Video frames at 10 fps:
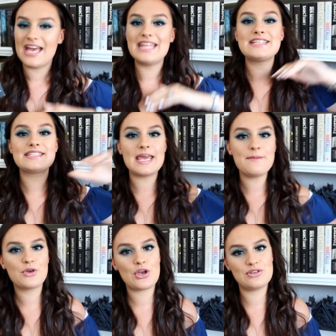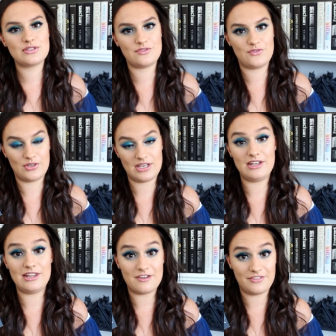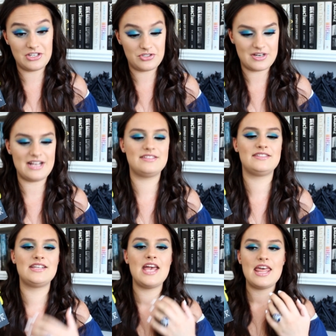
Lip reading: And the same goes for her love interest.